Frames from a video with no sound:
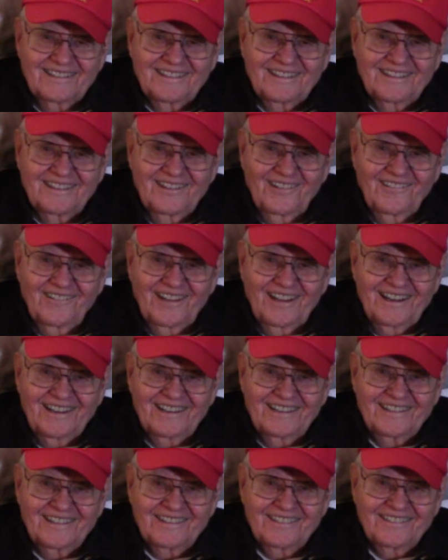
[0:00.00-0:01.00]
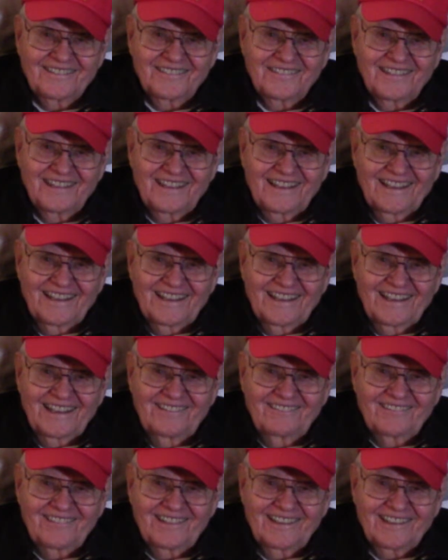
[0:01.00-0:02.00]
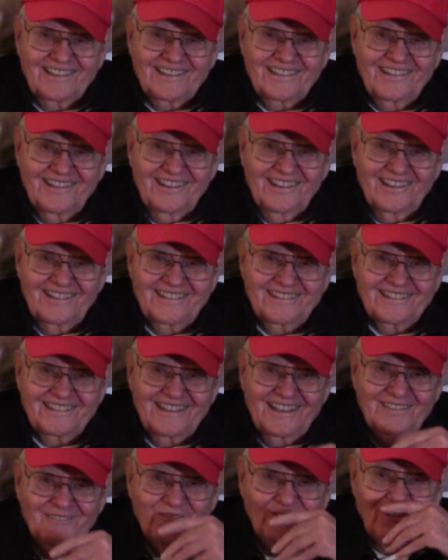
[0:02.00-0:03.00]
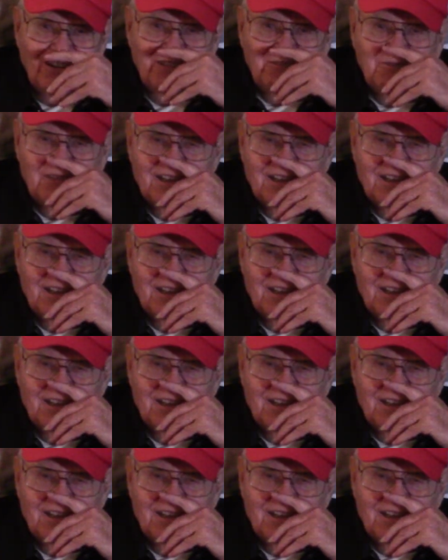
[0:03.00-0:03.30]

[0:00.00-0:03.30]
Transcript: know how to even get in college at that point.